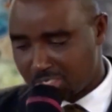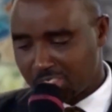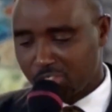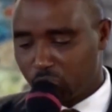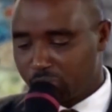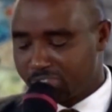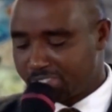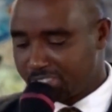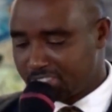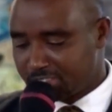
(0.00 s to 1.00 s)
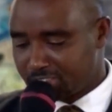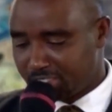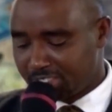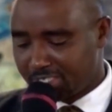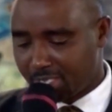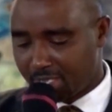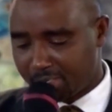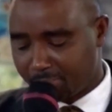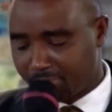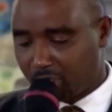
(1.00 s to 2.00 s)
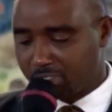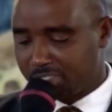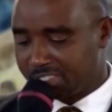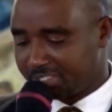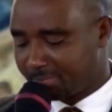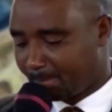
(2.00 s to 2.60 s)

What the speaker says: you would religiously and proudly